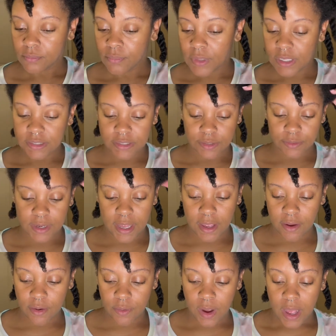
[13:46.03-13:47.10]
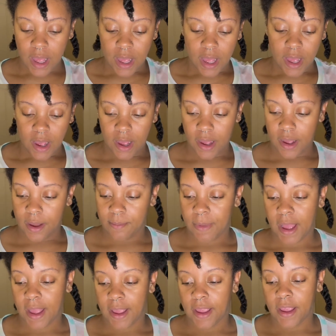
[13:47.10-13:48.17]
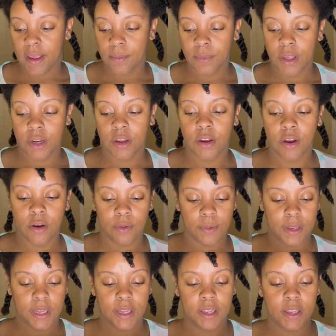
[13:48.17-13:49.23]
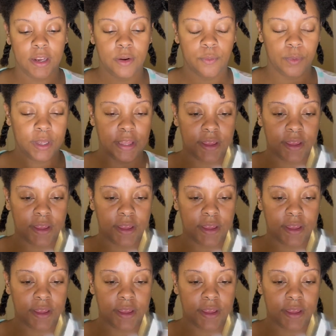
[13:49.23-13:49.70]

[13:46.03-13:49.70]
So now I am gonna go in with